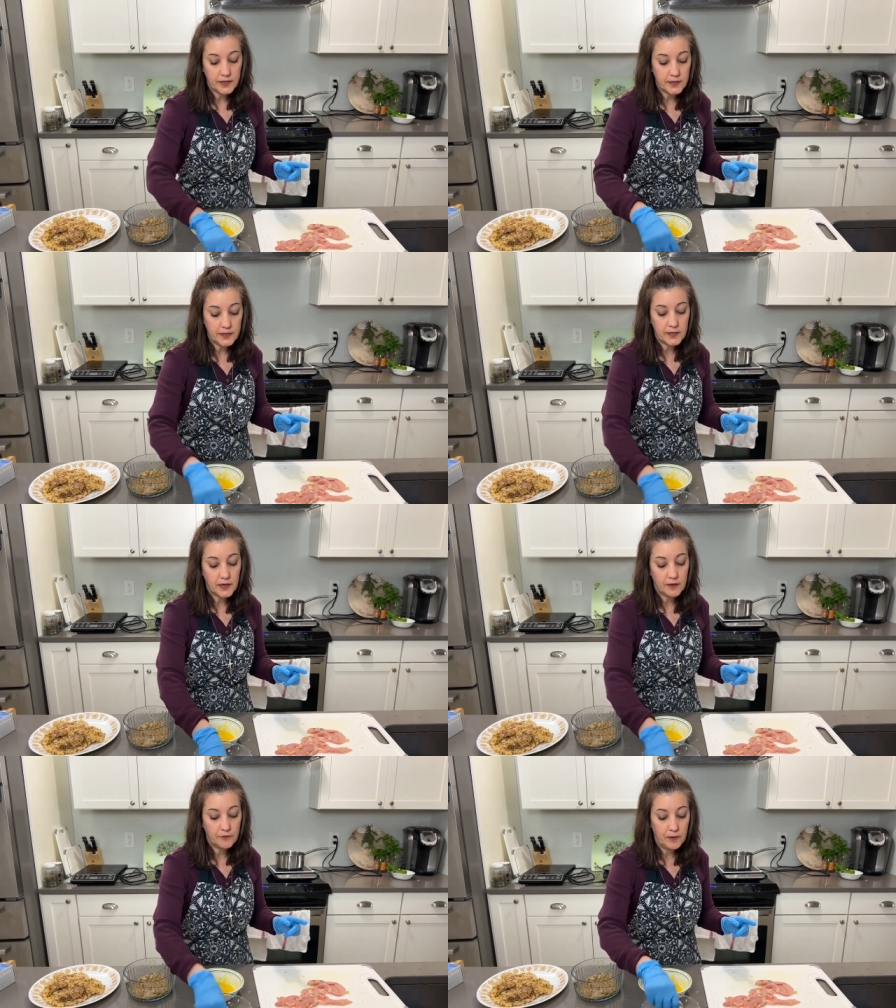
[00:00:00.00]
It's
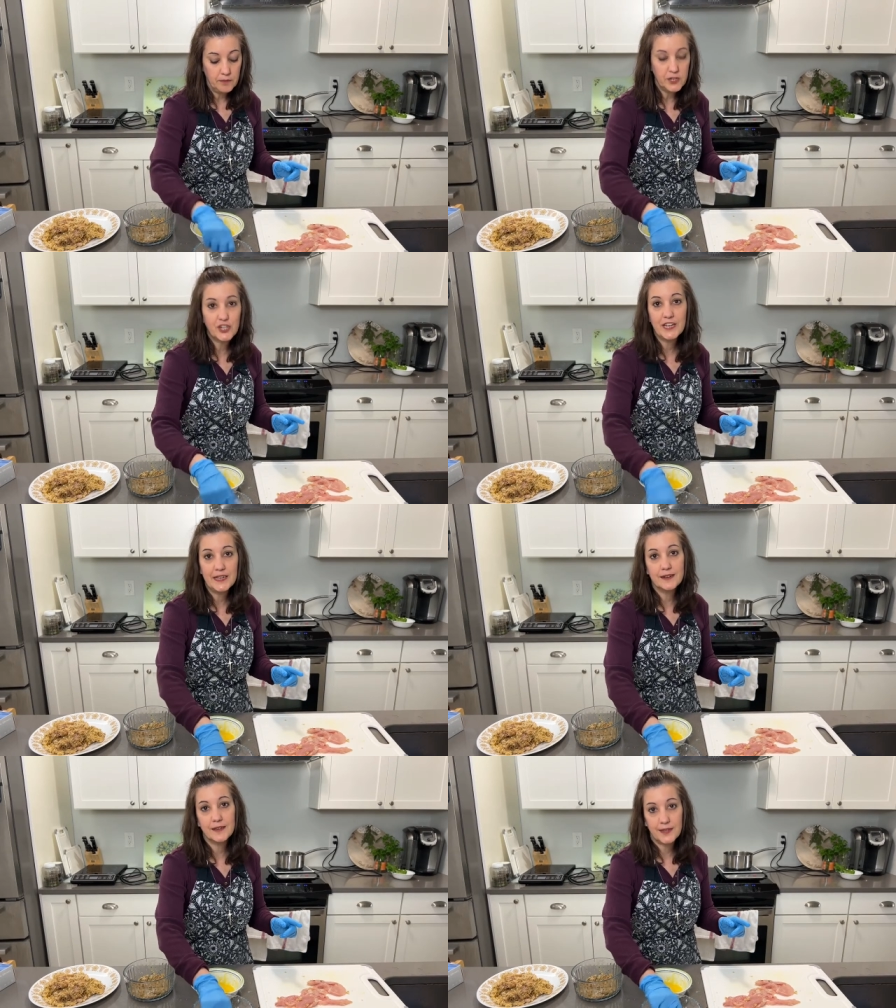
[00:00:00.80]
uh, From
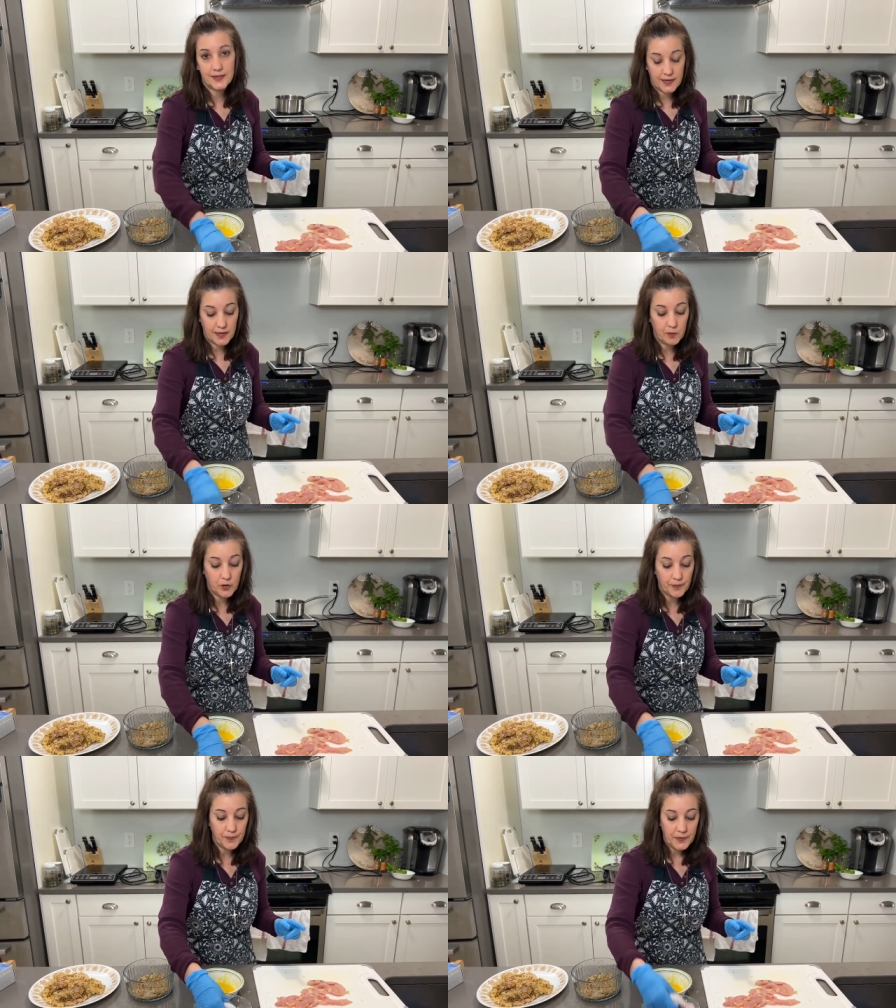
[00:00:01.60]
Michigan to the Table.